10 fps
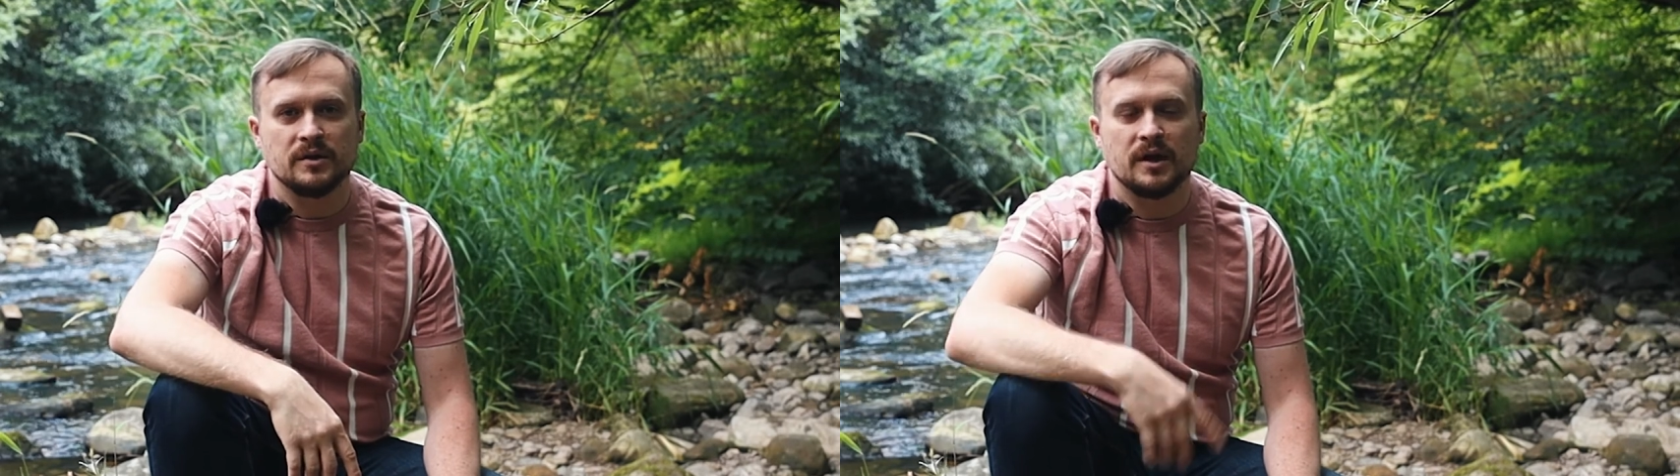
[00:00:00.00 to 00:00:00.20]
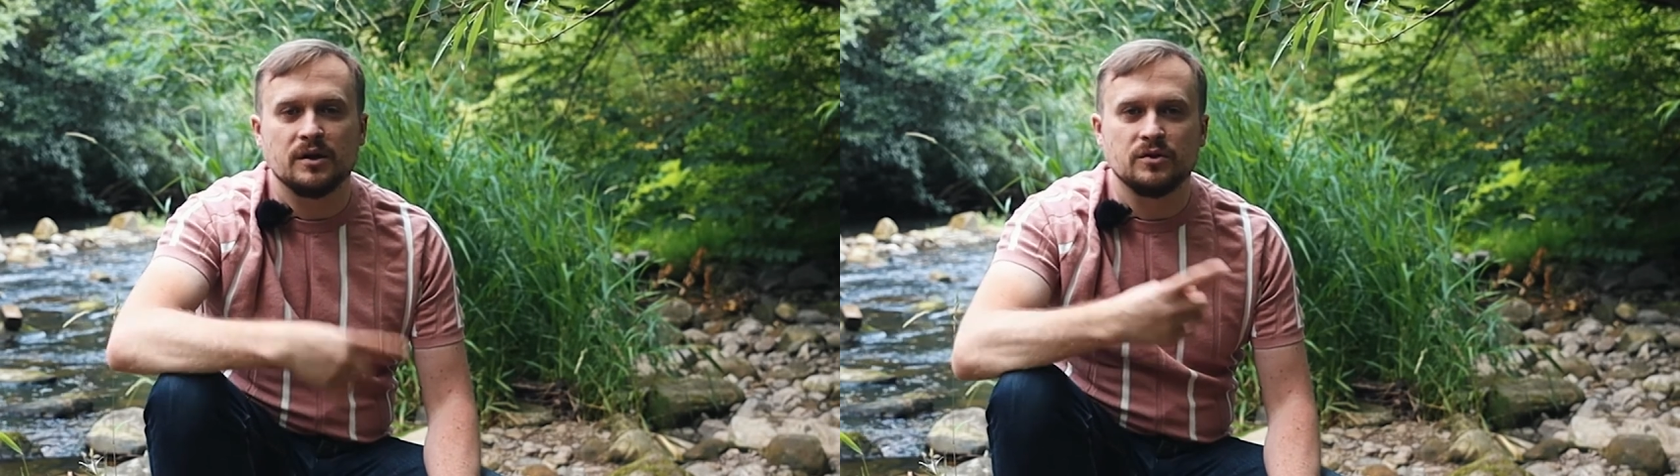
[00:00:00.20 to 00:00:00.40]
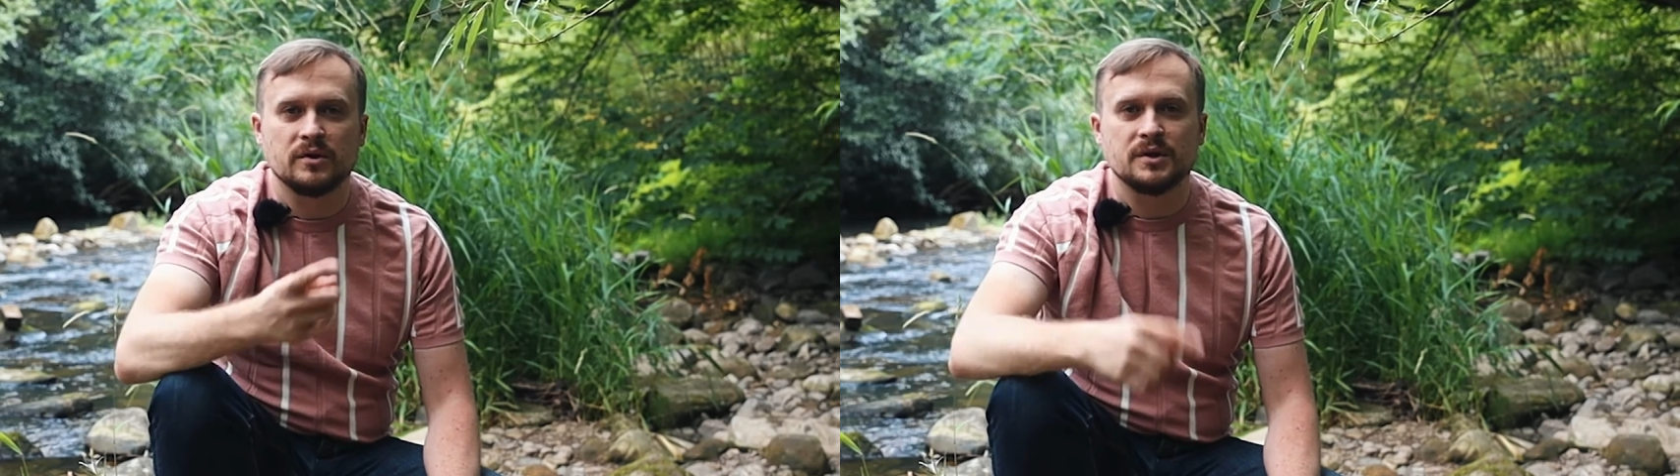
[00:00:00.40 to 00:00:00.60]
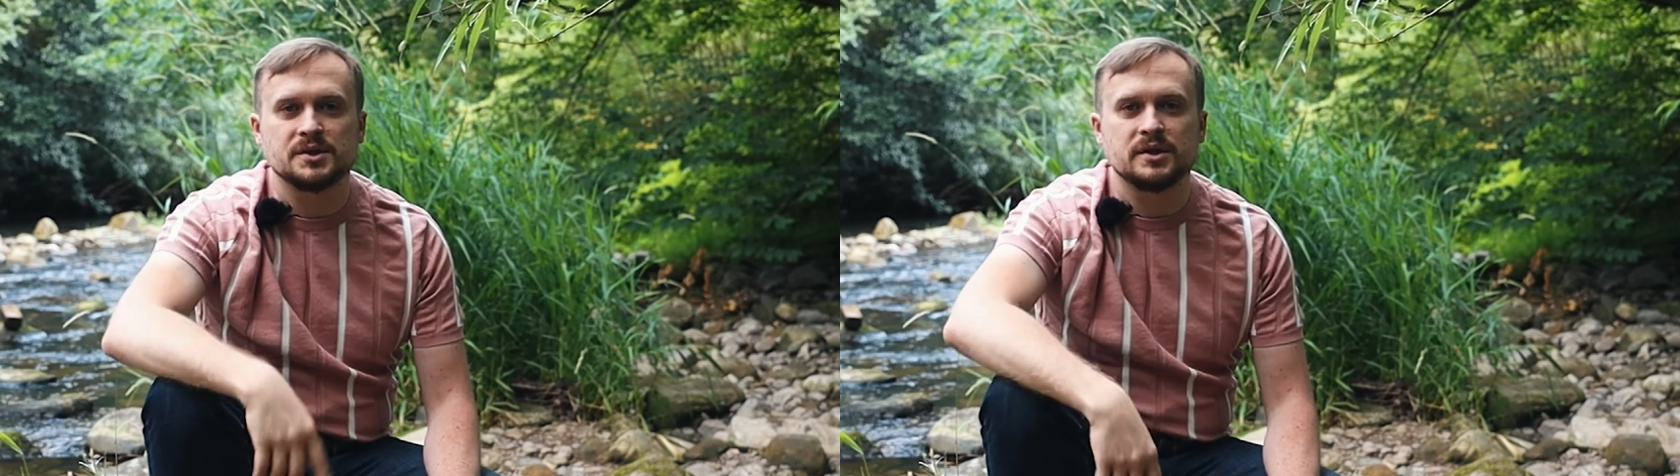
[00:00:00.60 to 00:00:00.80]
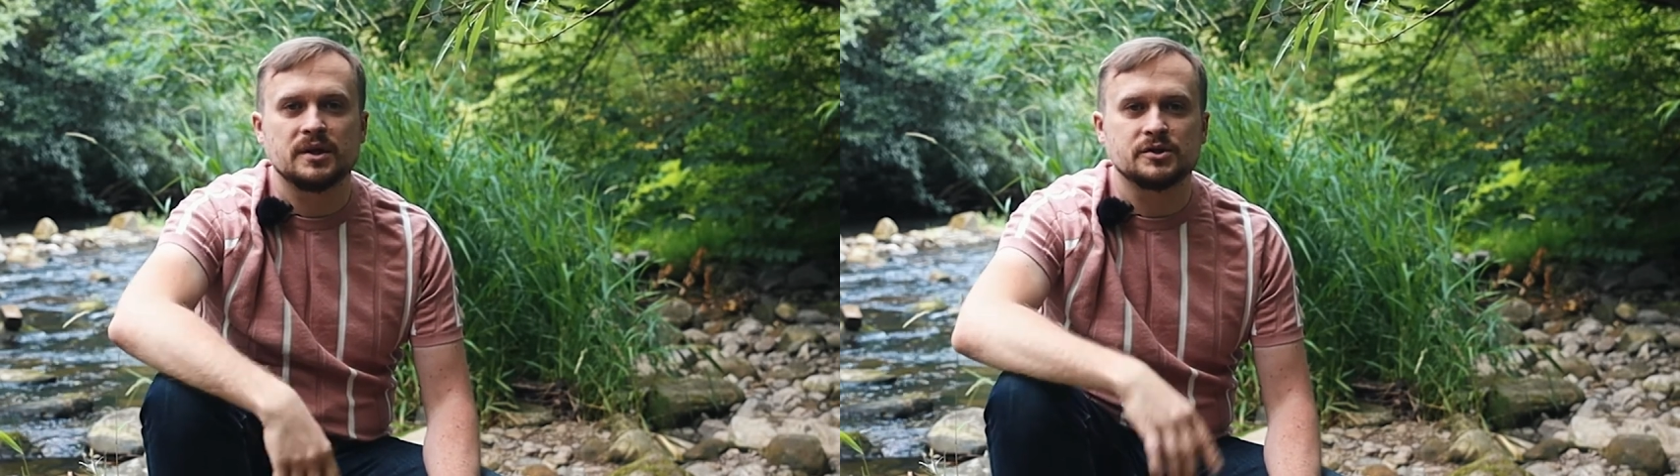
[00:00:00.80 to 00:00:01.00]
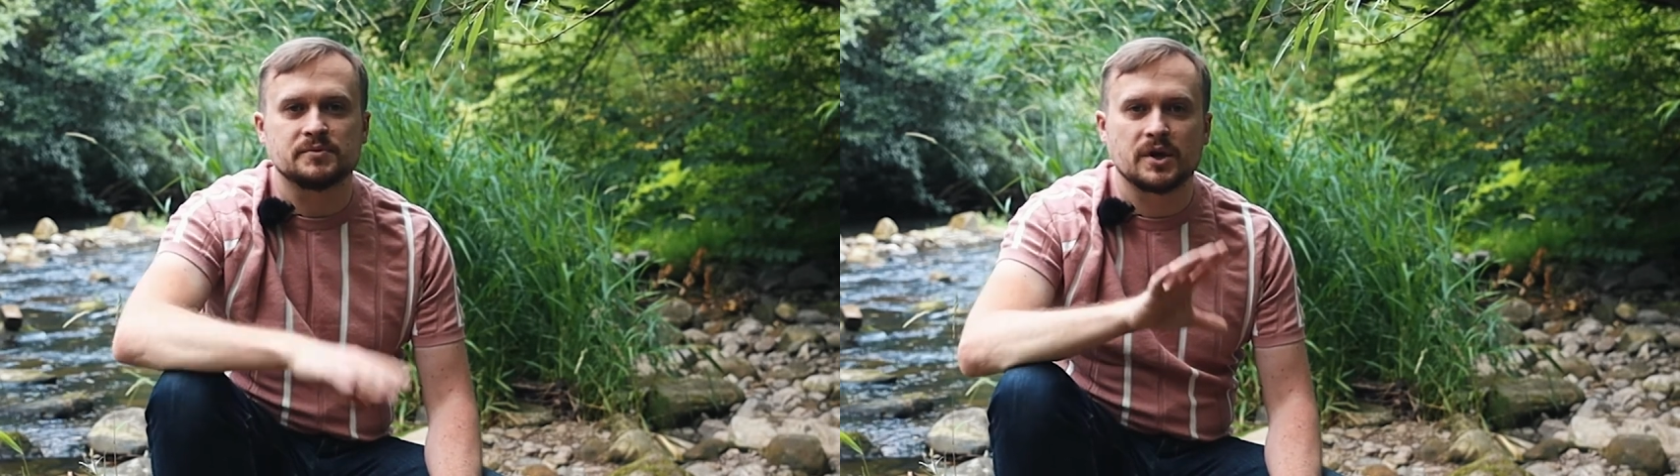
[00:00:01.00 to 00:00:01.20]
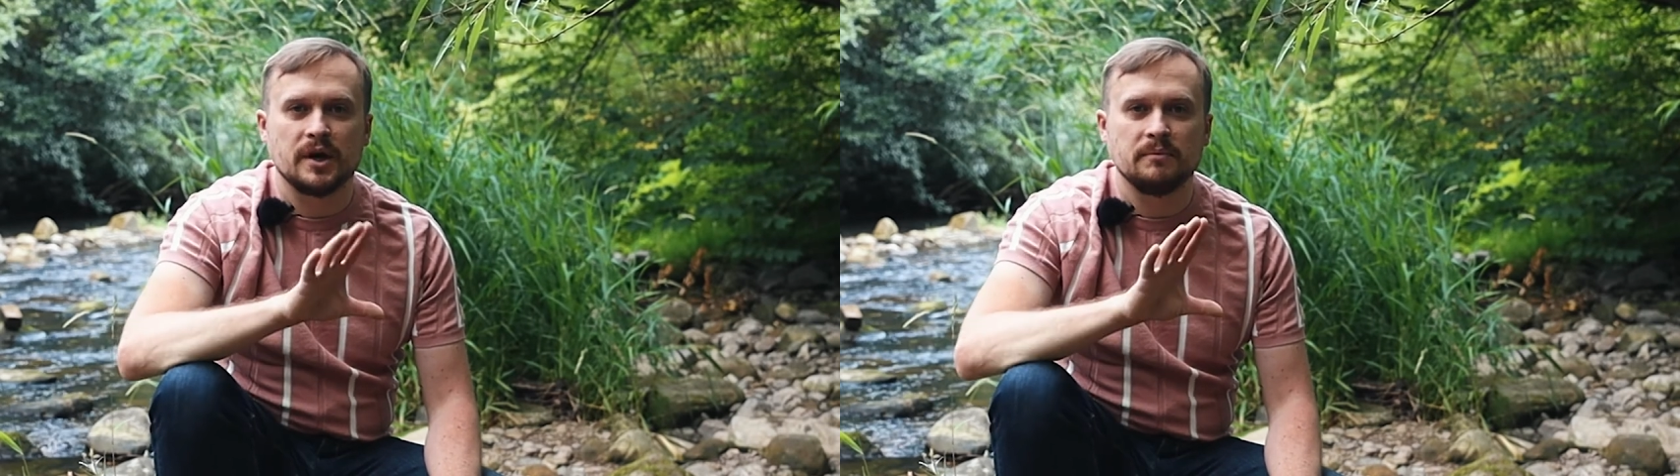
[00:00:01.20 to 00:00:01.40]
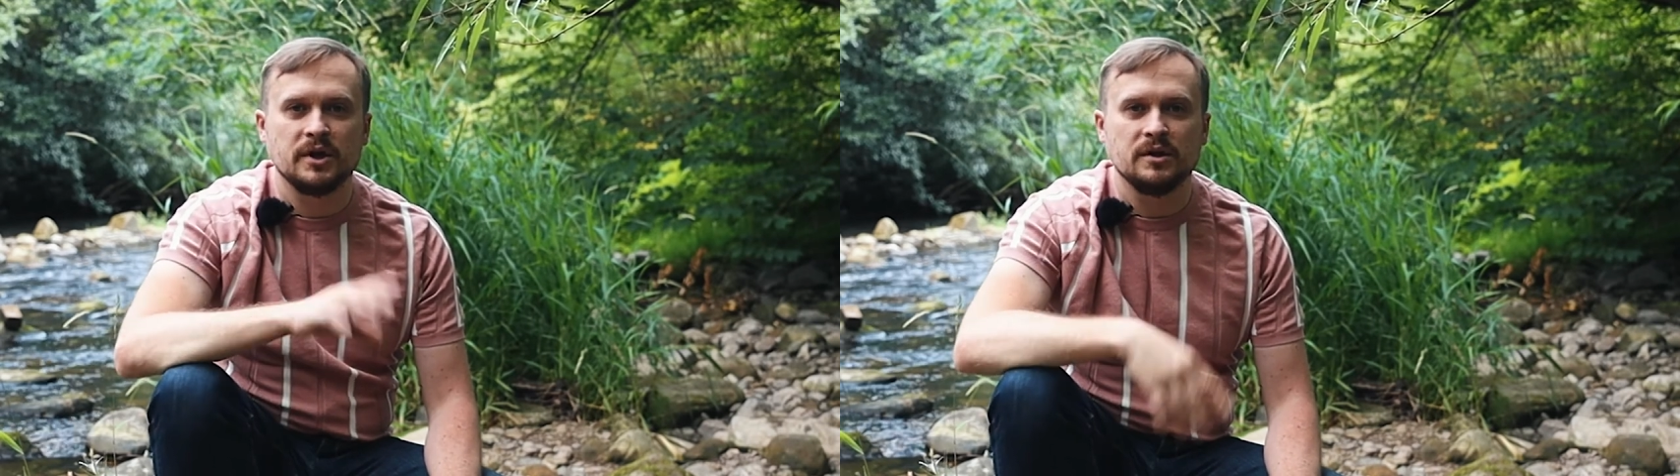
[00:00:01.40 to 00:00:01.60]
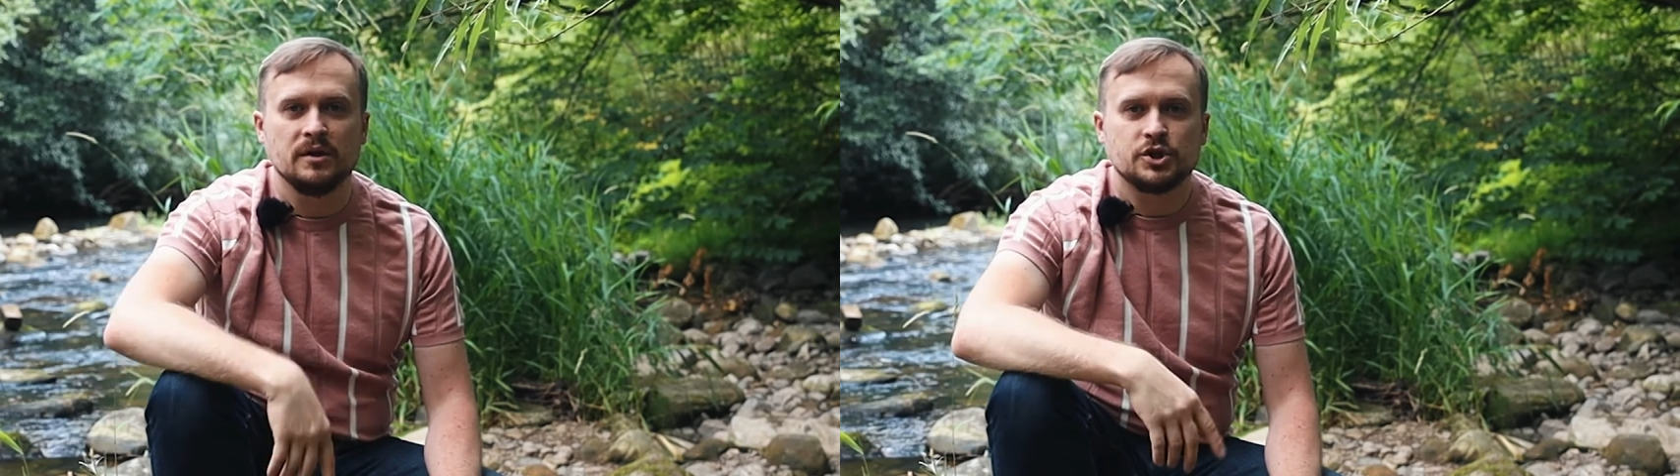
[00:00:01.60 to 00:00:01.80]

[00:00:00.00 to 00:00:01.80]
then do consider subscribing,